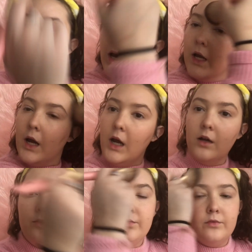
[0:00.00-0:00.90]
I
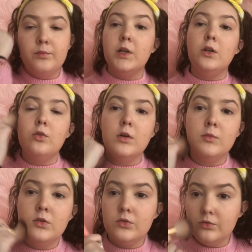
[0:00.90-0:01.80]
have pretty
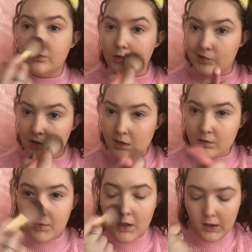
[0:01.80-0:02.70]
normal
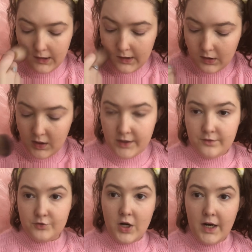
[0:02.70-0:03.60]
skin, but I can get kind
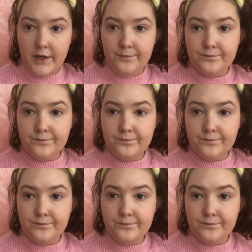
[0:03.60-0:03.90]
of dry.